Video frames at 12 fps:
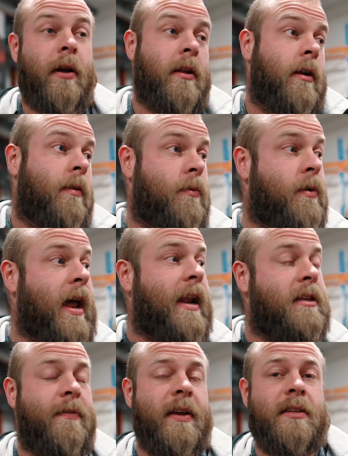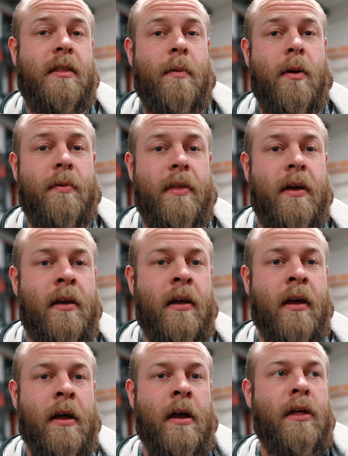You know, the reality of it is at the moment that
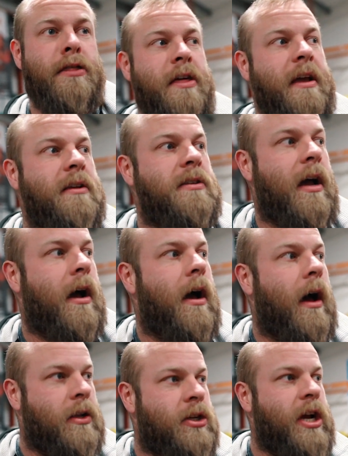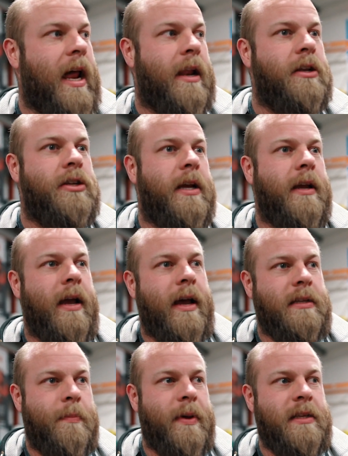things are challenging
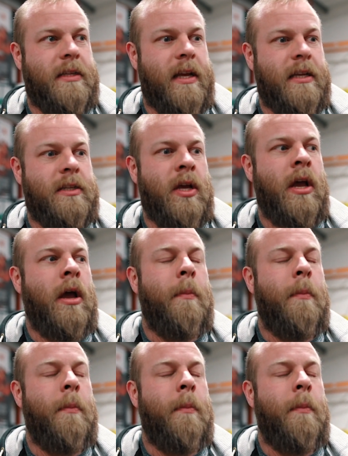as a business,